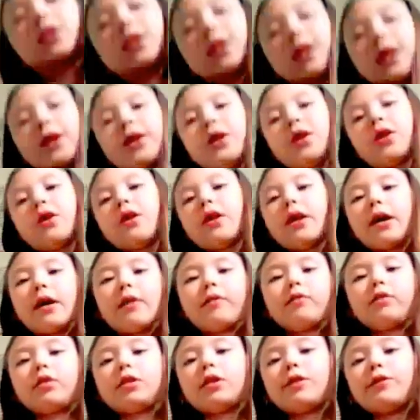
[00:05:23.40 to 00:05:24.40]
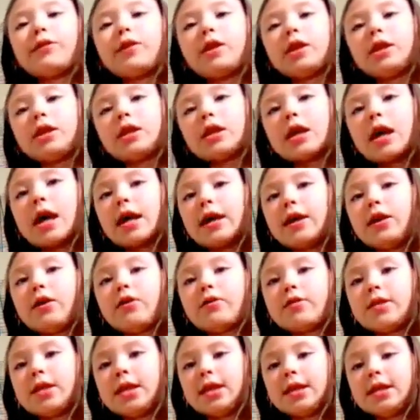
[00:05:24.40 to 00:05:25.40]
so you know, I haven't given any
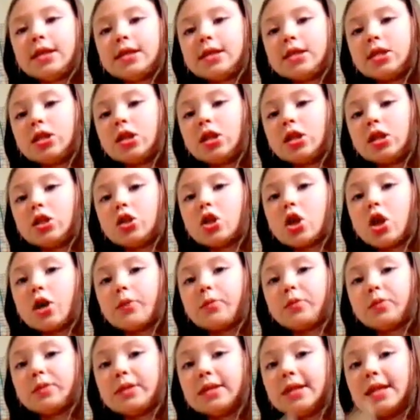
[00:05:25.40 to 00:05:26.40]
of these to the gerbils